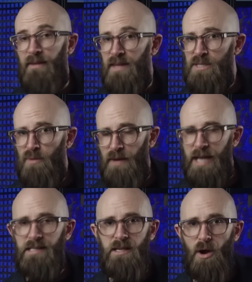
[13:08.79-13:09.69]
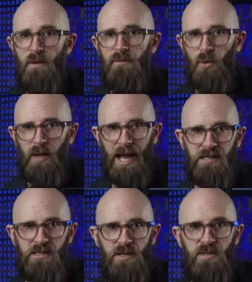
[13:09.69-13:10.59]
and this reflects the overall
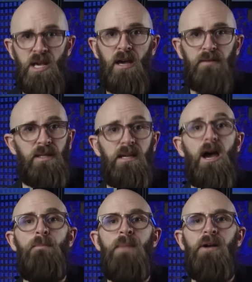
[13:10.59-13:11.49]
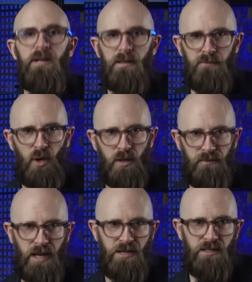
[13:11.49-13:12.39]
attitude of the American bloc
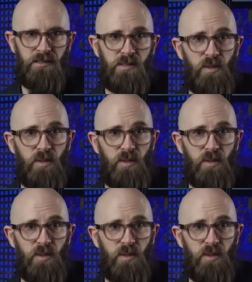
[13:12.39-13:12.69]
of nations,